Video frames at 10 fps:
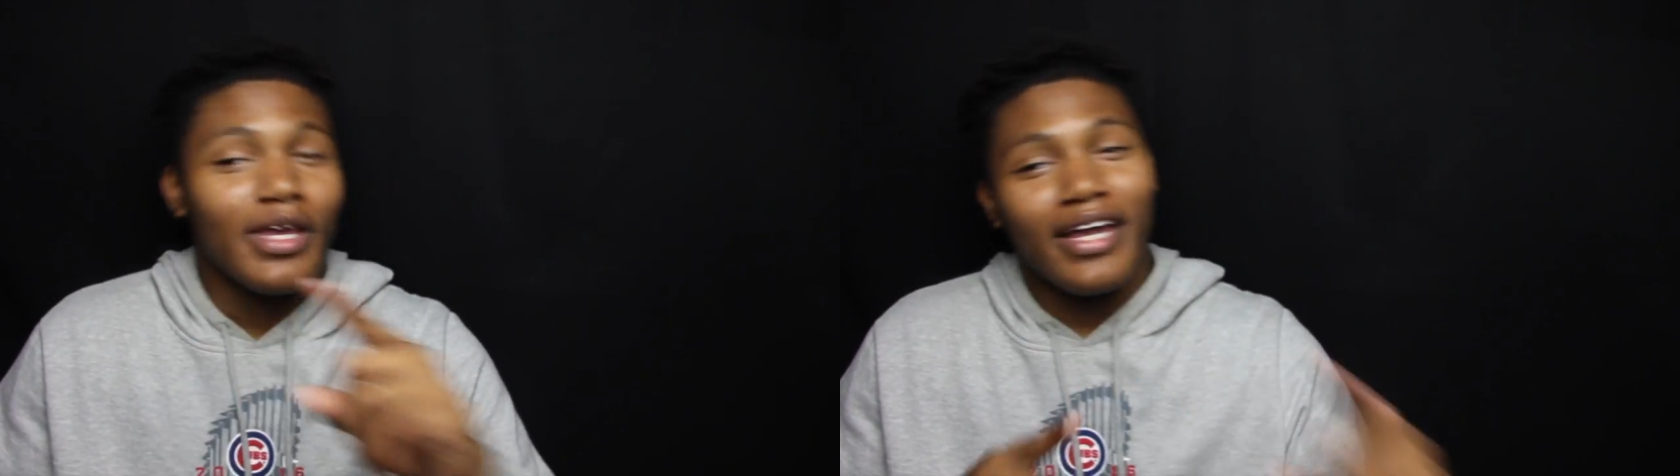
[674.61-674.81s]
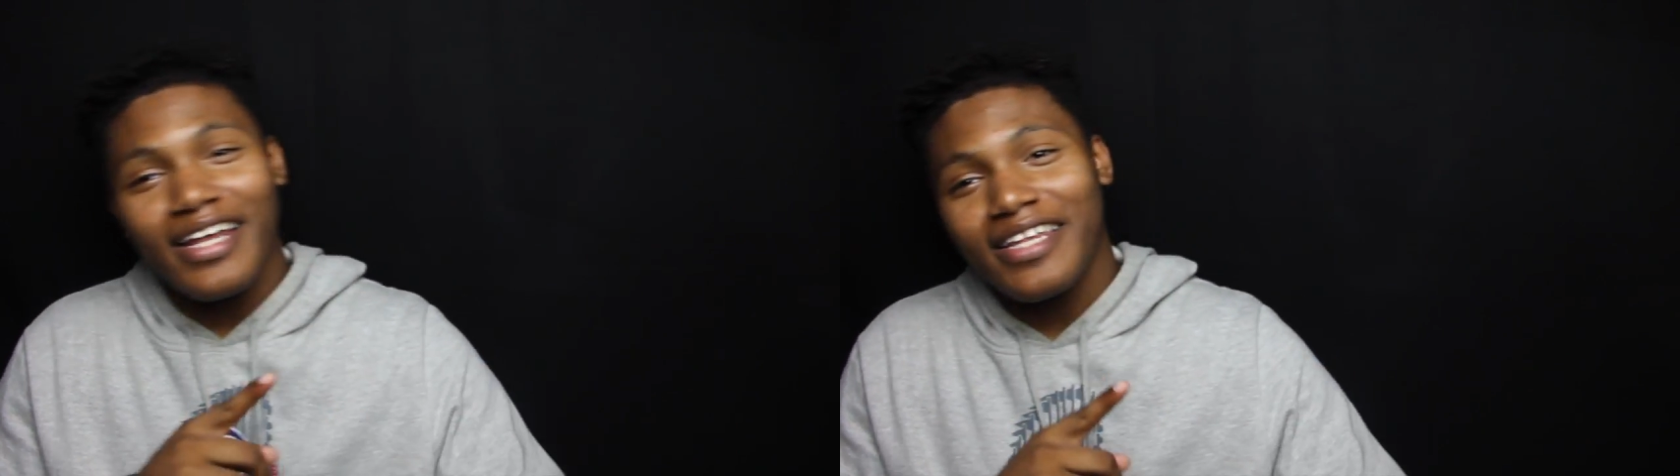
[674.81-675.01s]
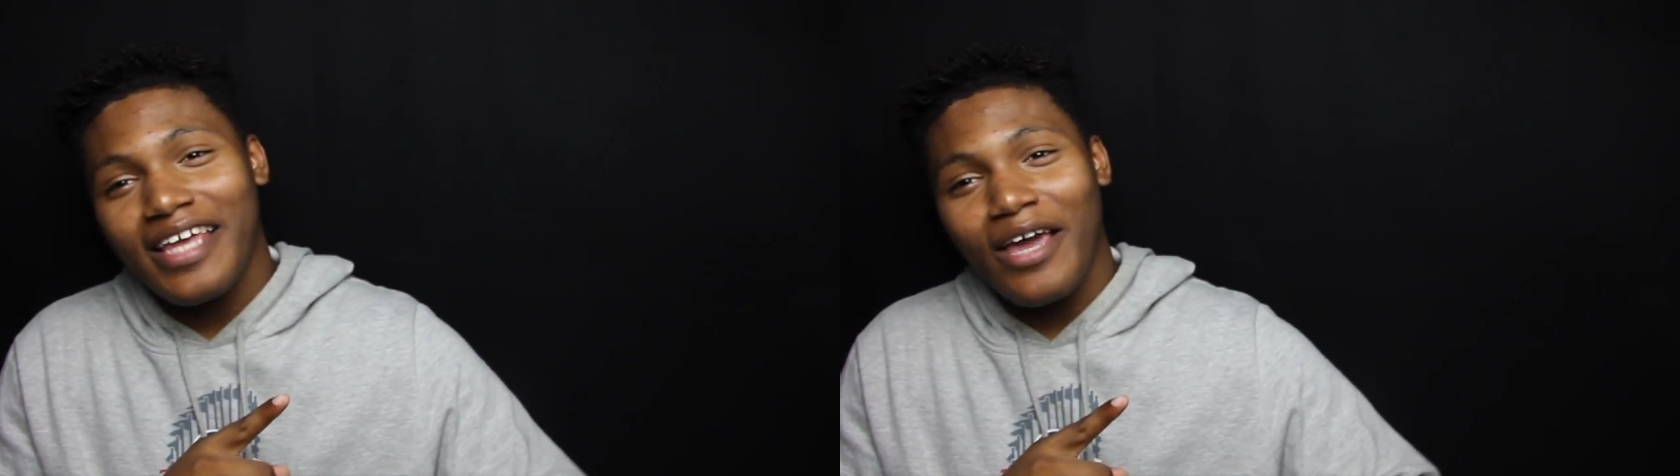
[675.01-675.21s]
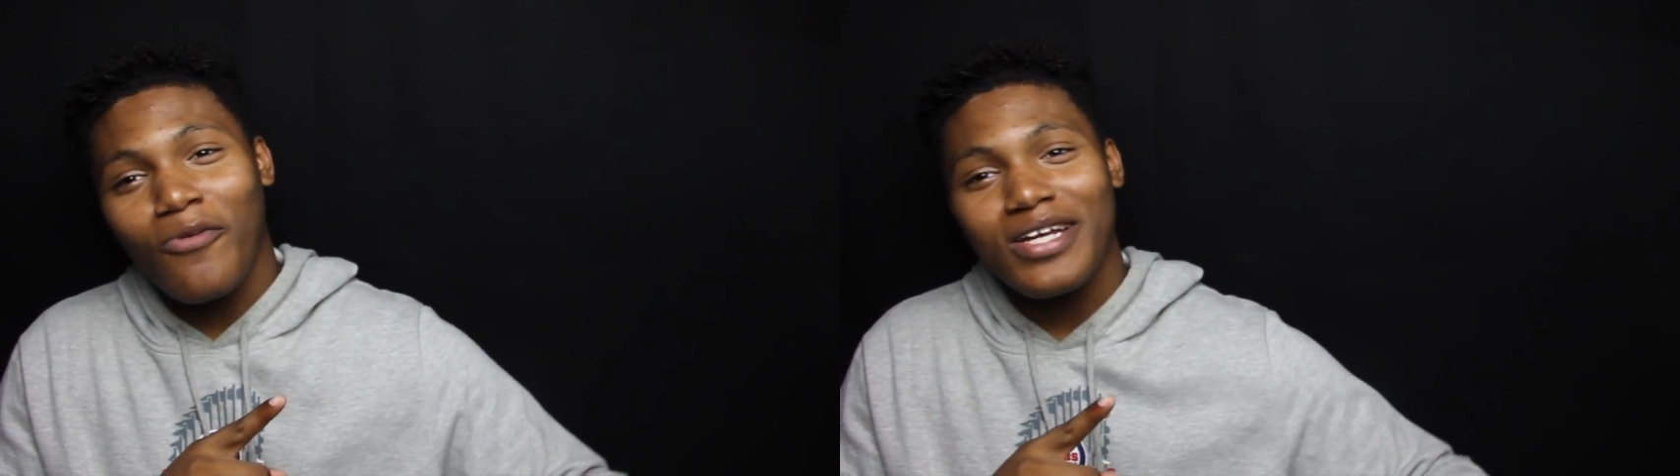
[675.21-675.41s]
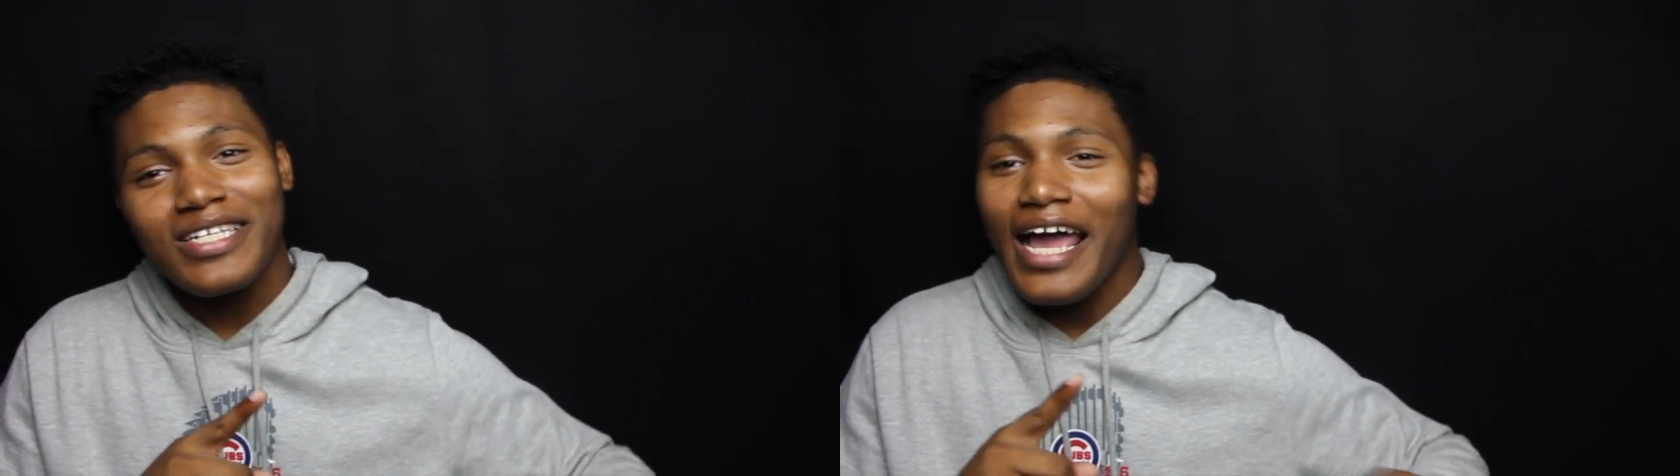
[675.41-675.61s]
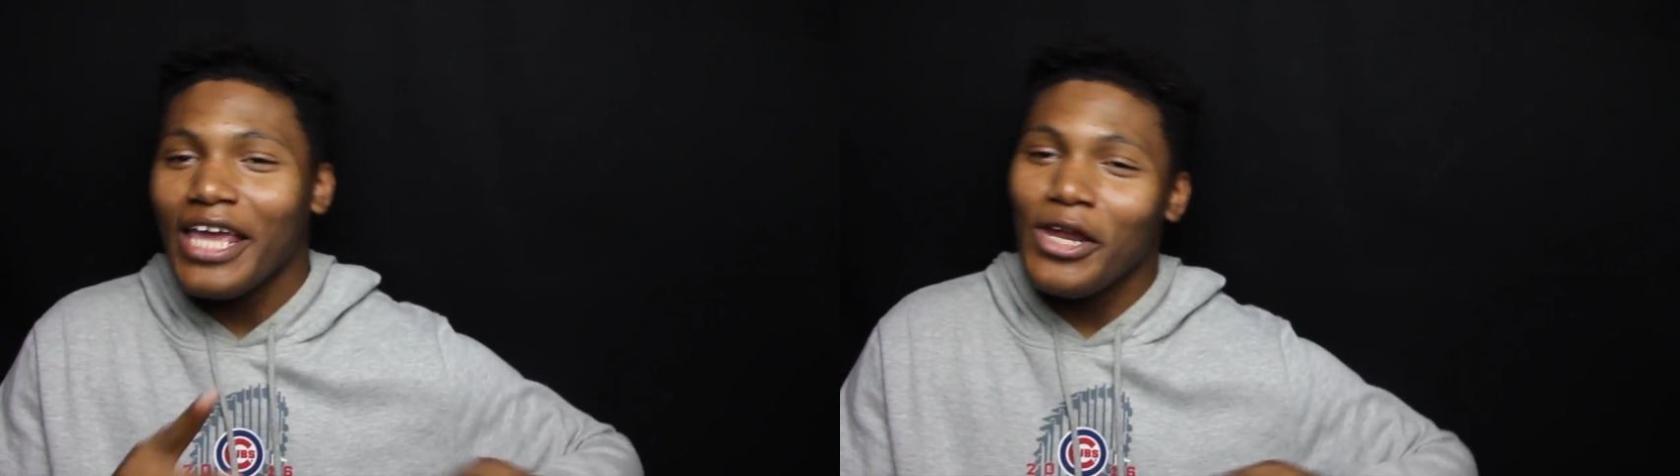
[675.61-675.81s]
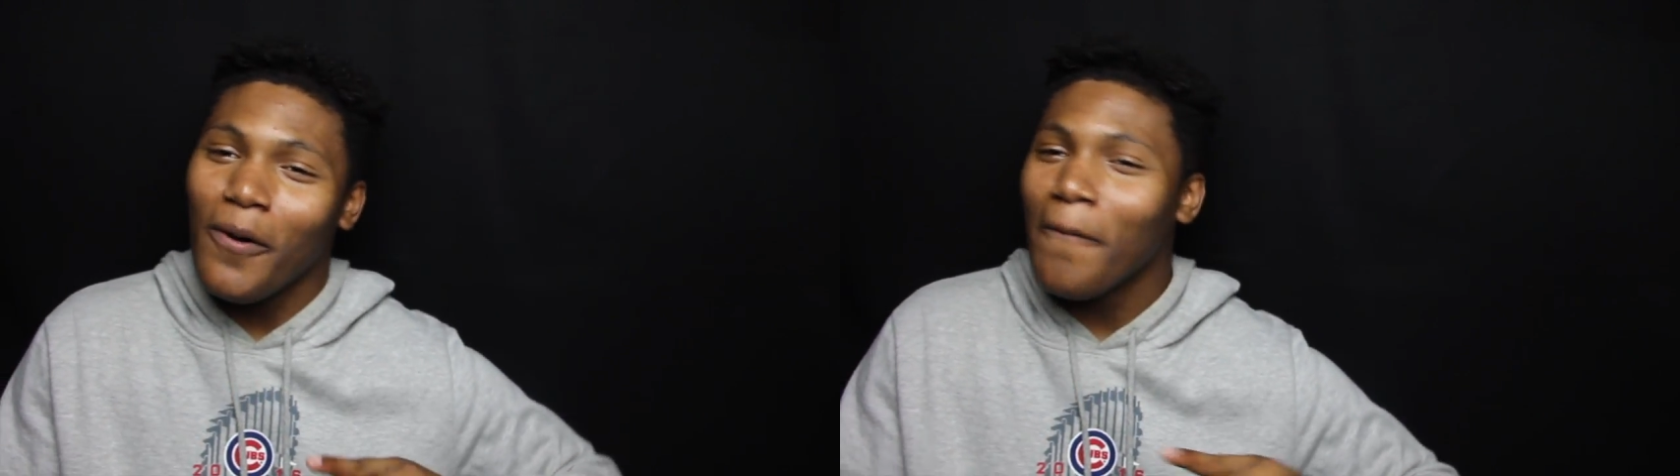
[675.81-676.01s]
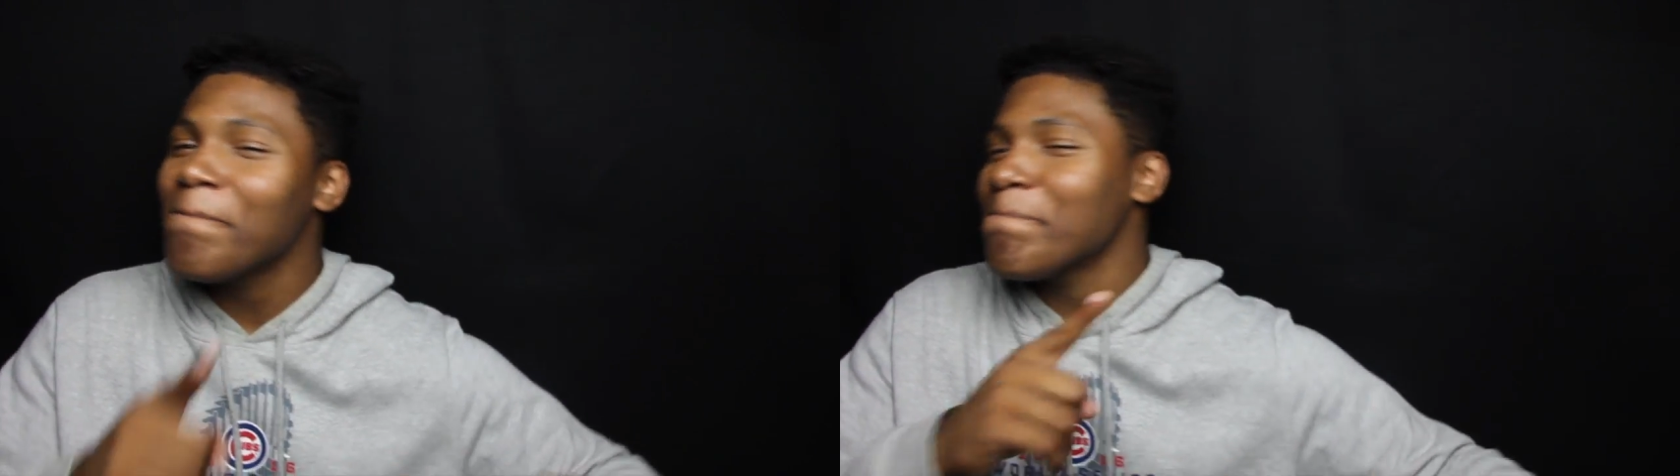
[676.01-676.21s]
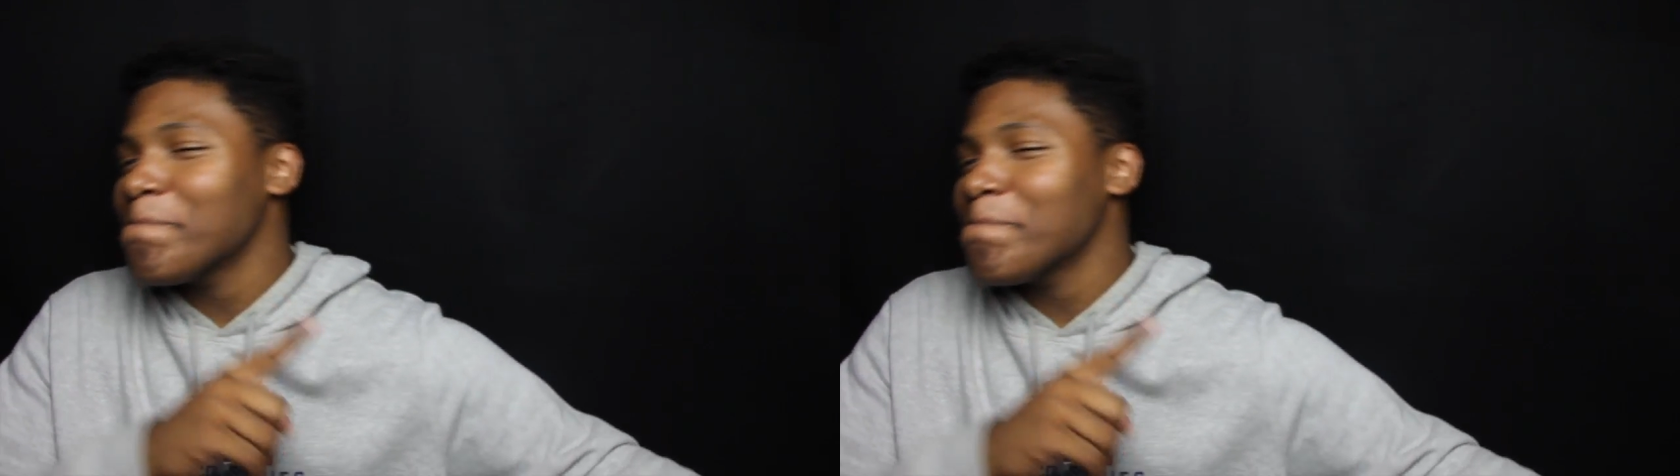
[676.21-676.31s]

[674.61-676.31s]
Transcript: Another thing where it's like, you know,